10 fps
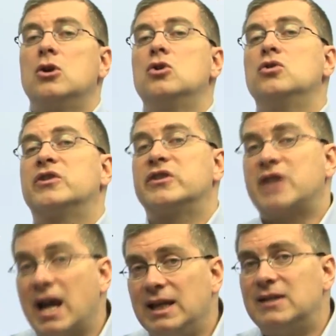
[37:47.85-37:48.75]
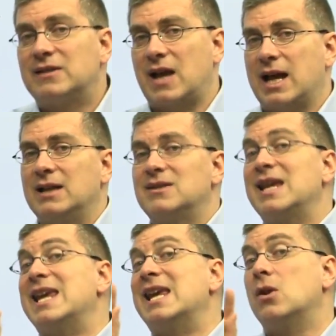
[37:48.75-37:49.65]
who studied science
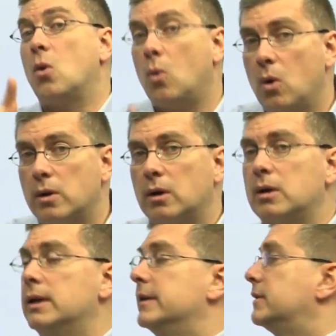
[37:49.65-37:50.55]
in order